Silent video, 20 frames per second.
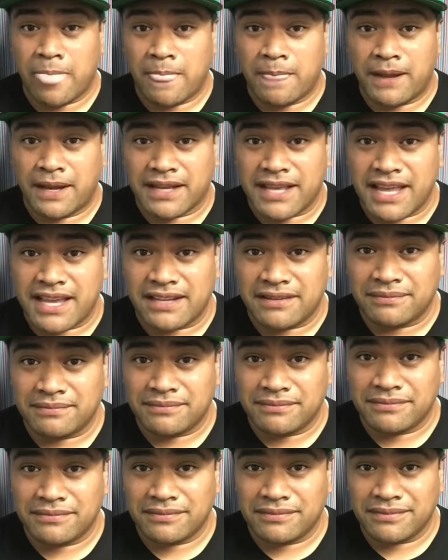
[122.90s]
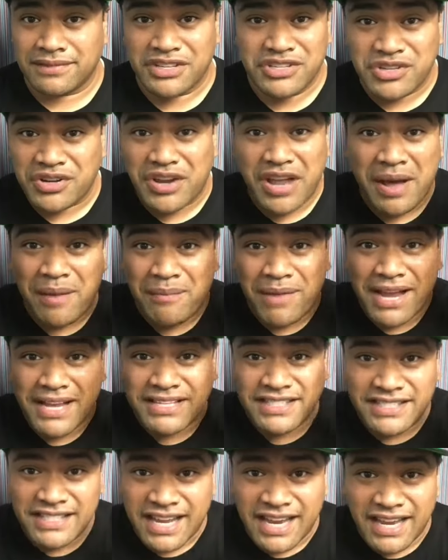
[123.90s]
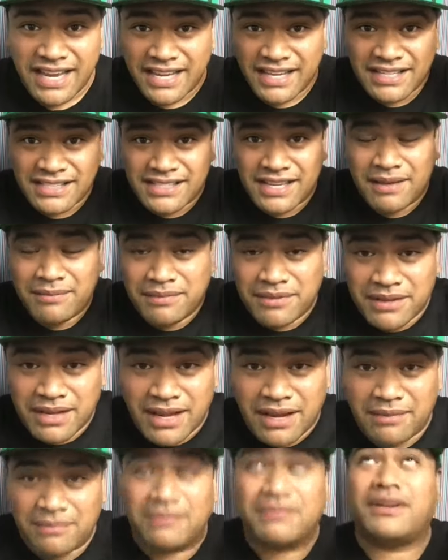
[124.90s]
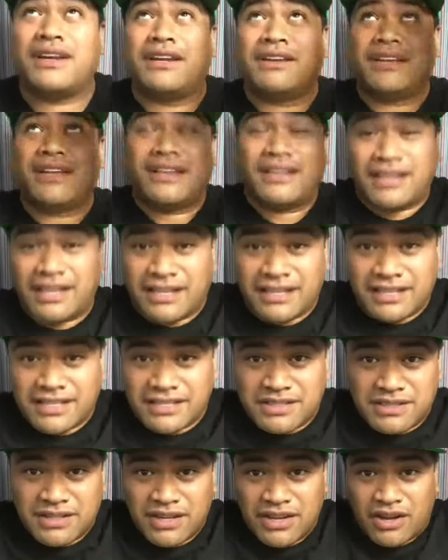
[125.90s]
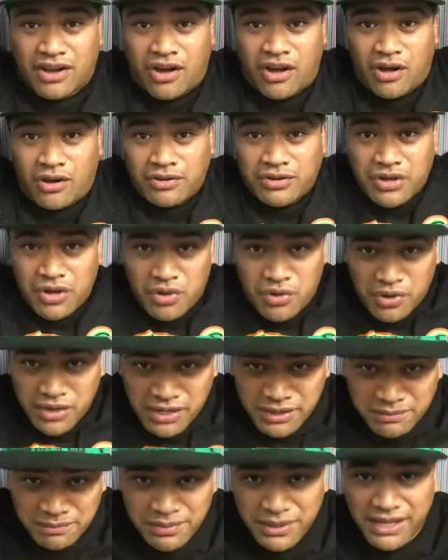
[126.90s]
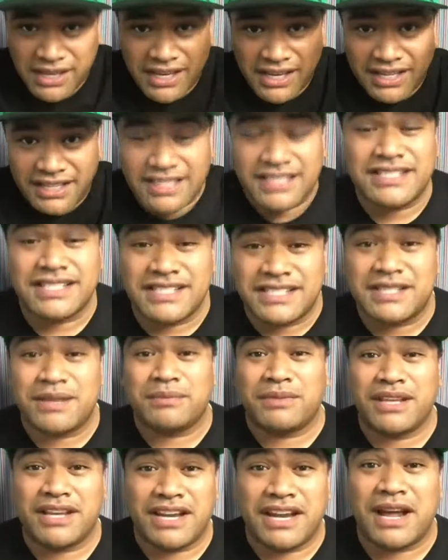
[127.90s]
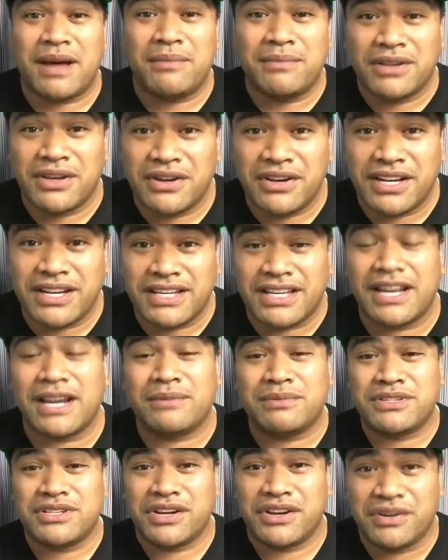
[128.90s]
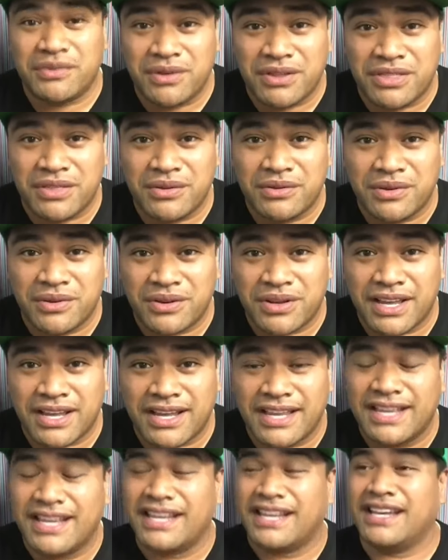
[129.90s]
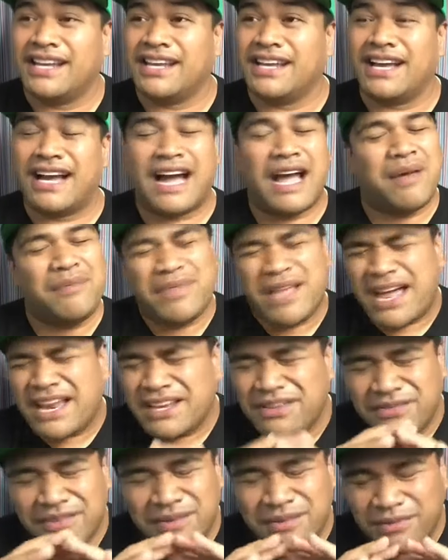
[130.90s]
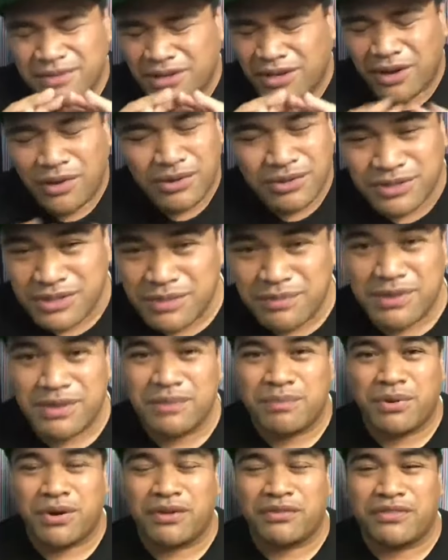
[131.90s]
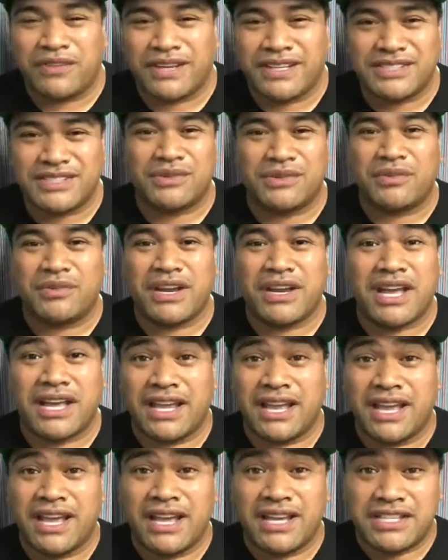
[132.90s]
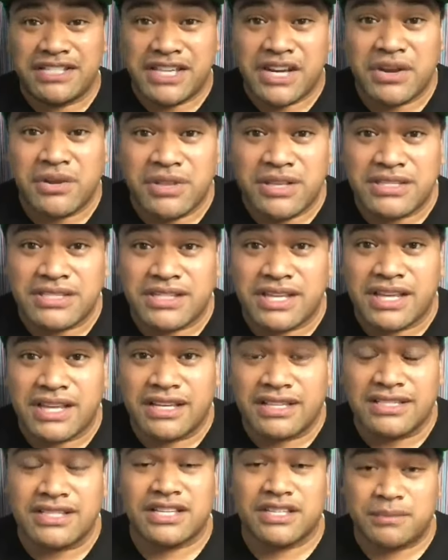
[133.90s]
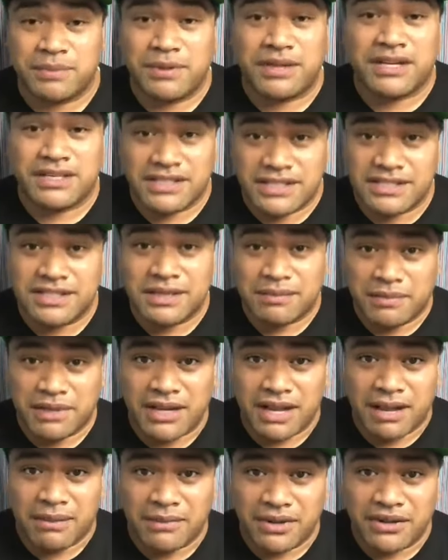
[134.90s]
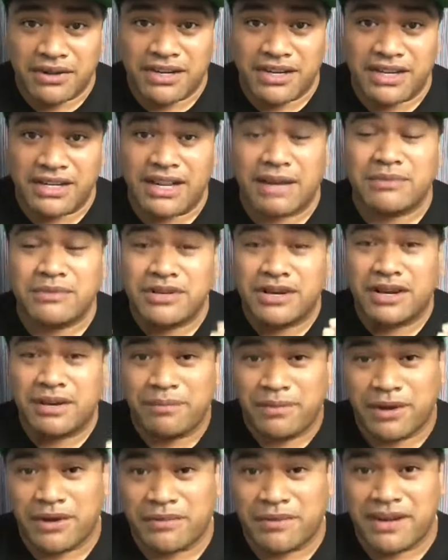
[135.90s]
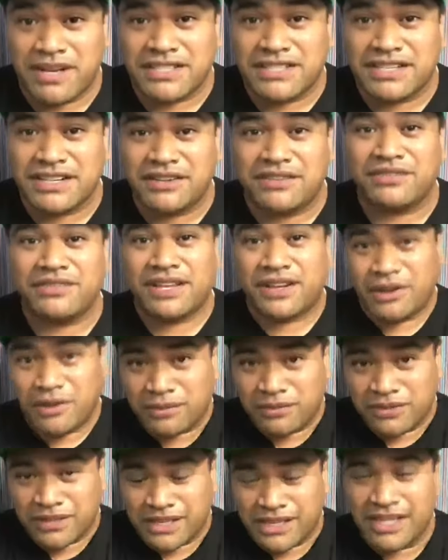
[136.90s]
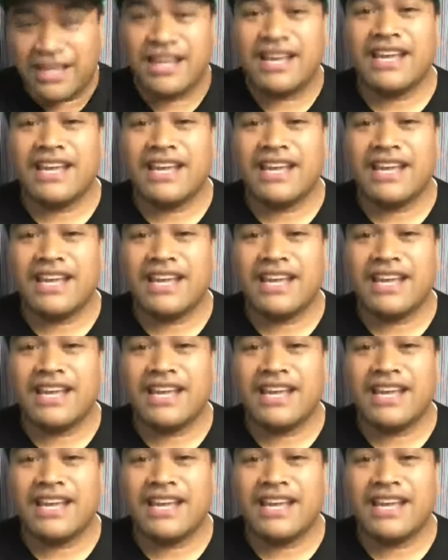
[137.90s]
again, these are not my sayings. I'm not like this all-knowing being. This is something that I'm learning that I'm sharing with you, okay? I am not even close to being perfect. So when I share these things, it's because it's something I'm learning. I'm trying to better myself that hopefully